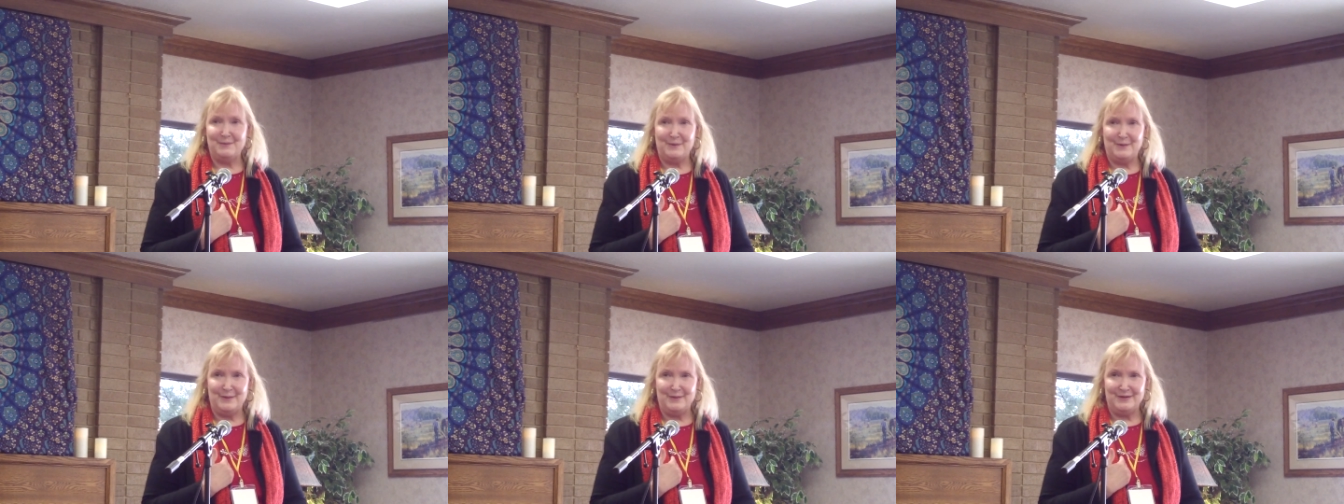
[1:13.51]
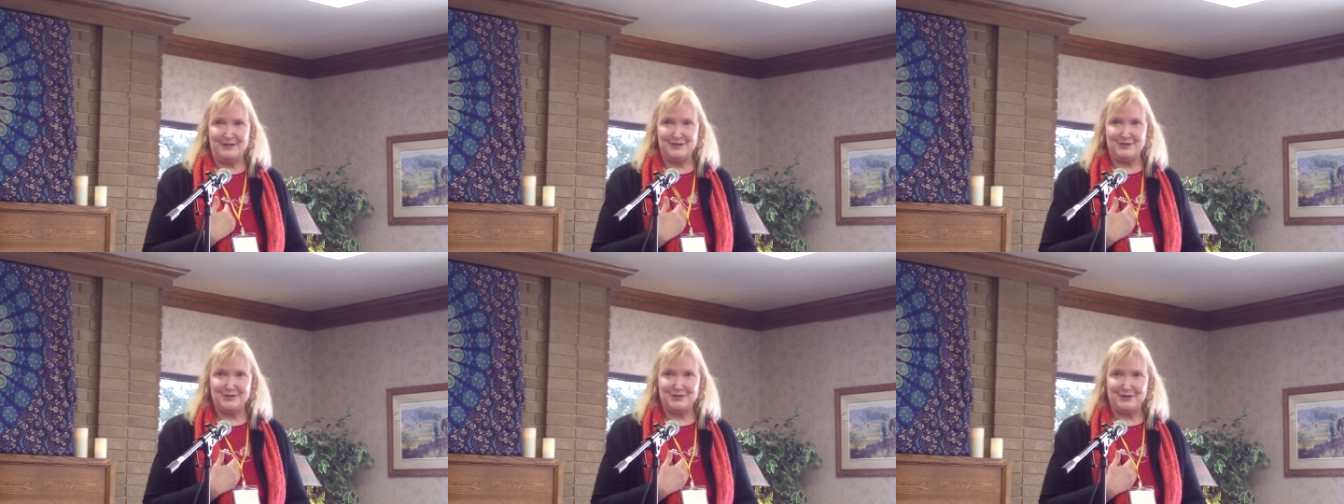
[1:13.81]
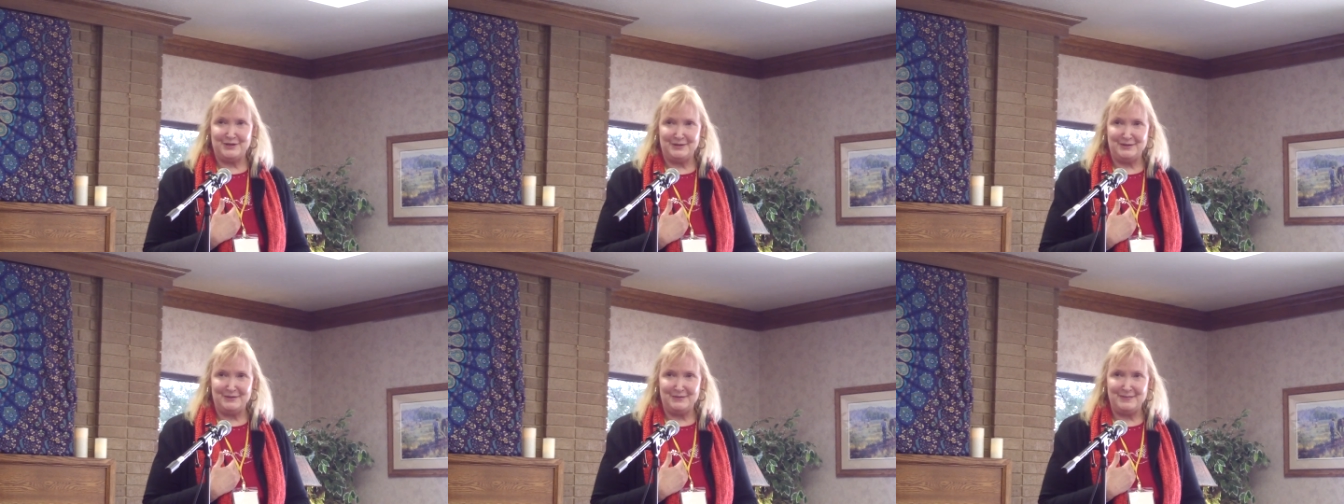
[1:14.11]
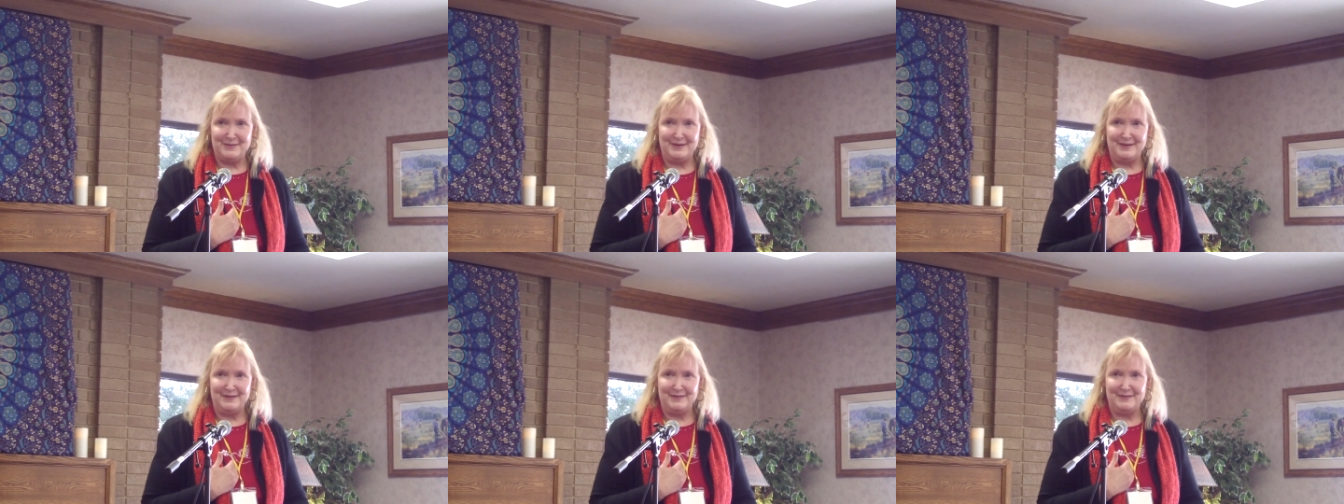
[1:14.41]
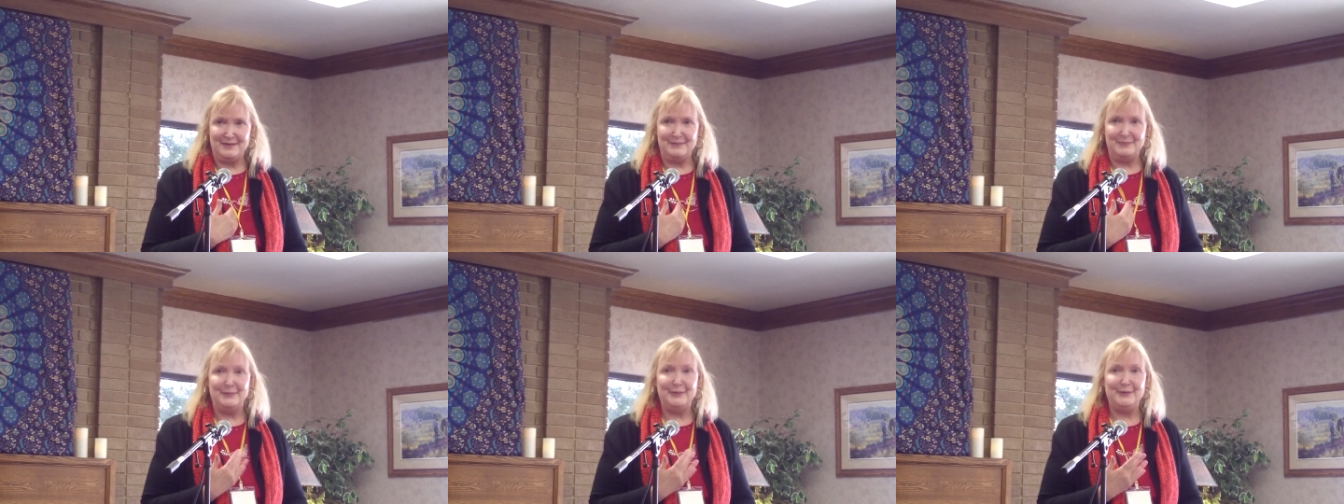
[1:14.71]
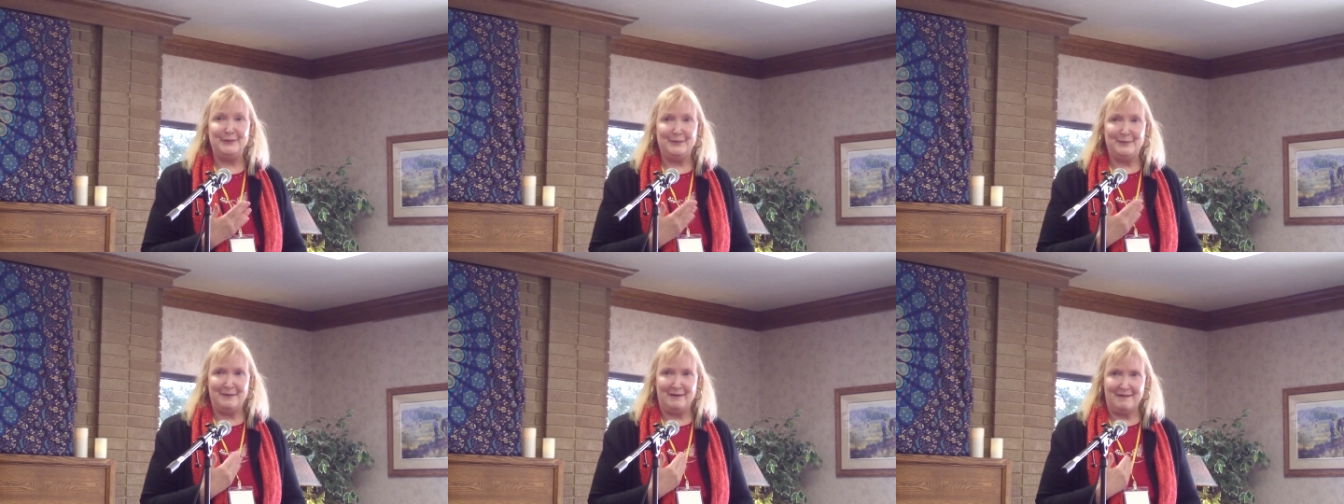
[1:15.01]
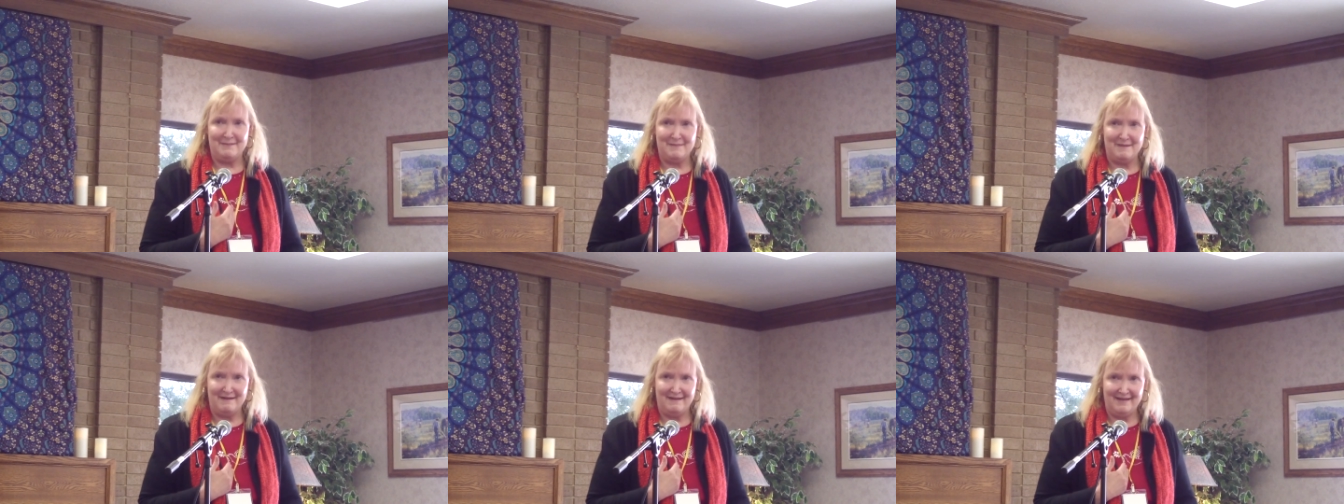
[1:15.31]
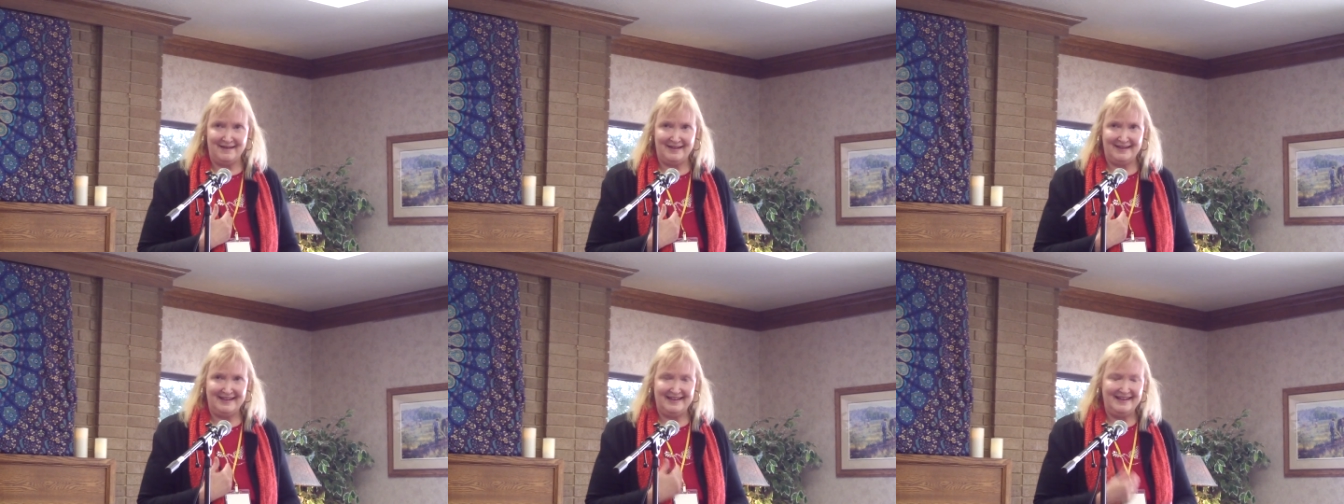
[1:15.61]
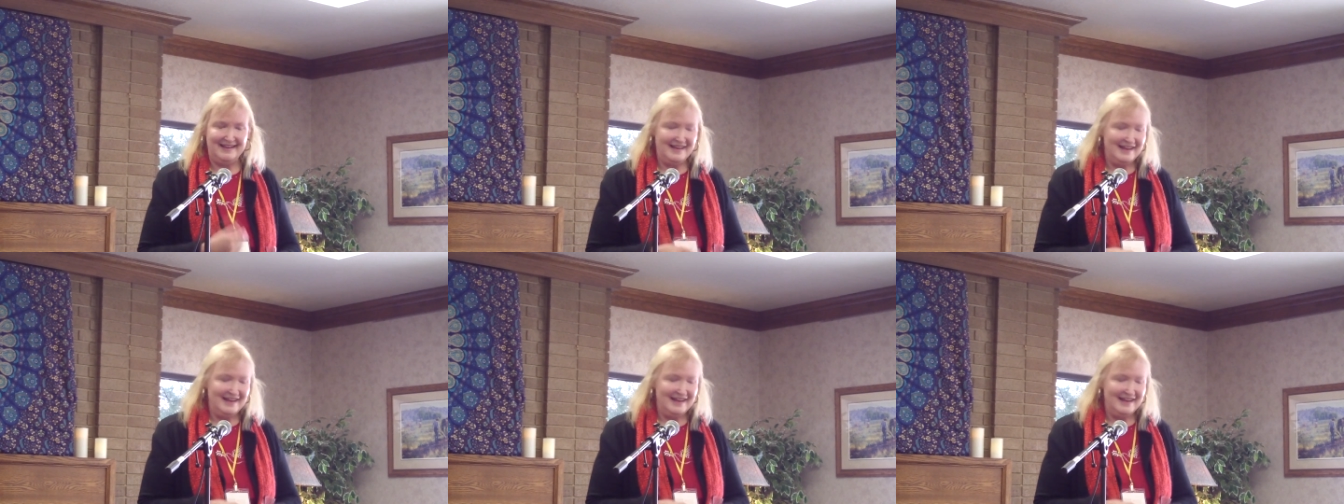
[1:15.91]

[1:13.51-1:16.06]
important to share with me that blew my mind.